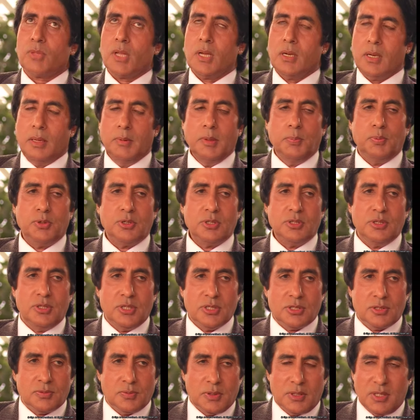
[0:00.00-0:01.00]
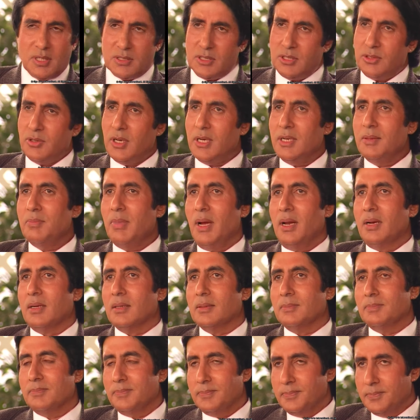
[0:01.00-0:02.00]
let me put it this way. Does it really matter?
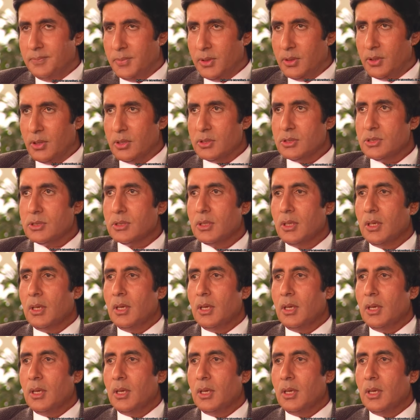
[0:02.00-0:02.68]
Because